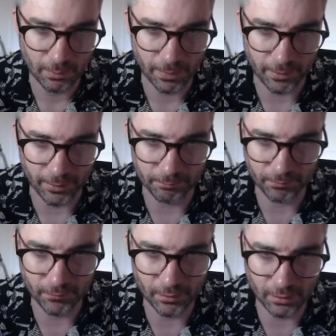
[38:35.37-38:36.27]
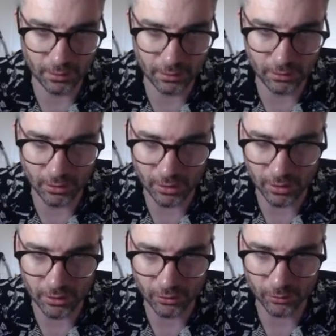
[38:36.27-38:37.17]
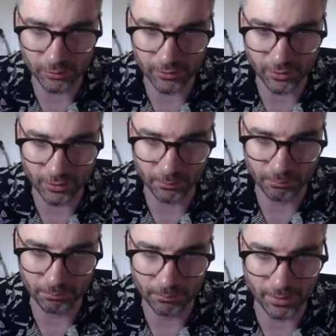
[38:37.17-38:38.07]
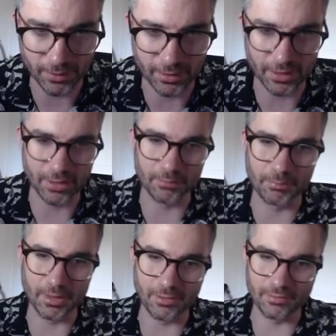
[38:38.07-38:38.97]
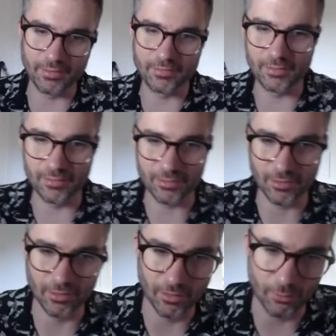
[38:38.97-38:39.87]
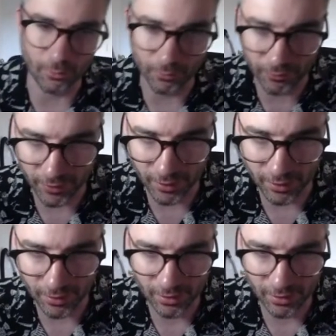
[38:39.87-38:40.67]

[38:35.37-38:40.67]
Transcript: Okay, you can ignore what's going on behind here because this is all of the